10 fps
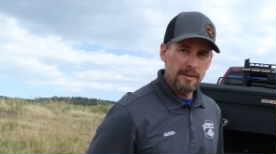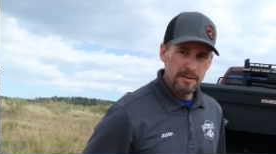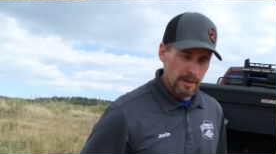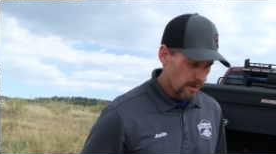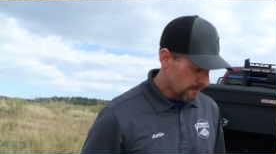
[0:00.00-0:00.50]
it
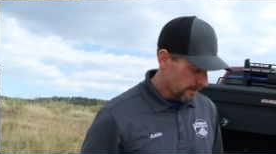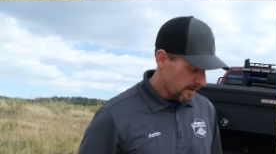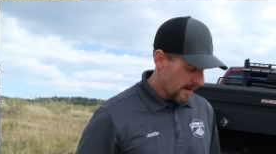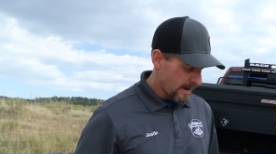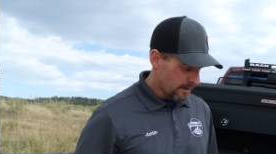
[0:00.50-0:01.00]
slung over
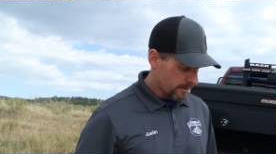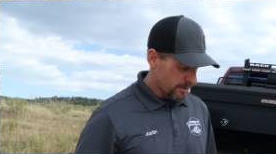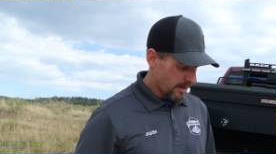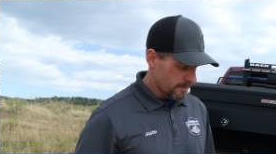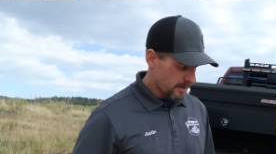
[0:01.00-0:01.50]
your head on
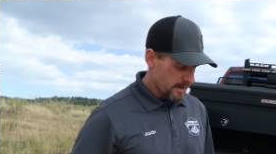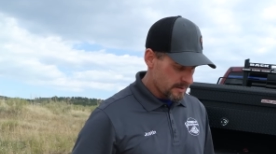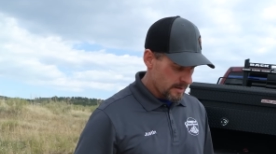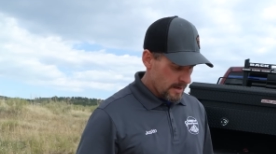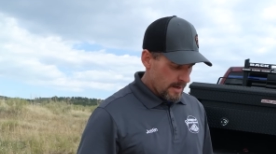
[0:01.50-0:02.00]
job
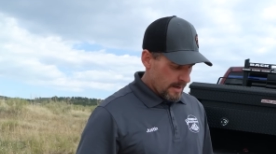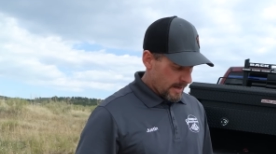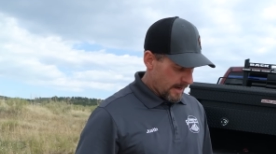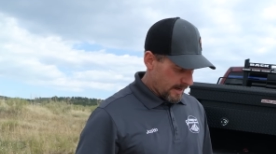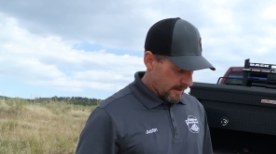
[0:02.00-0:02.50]
sites.
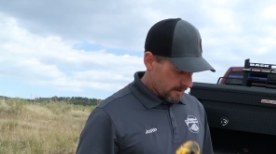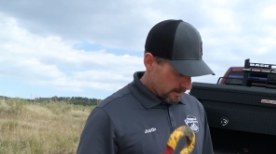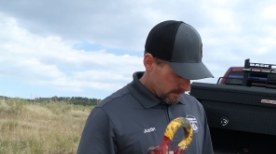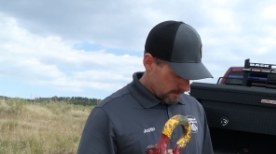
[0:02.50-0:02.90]
And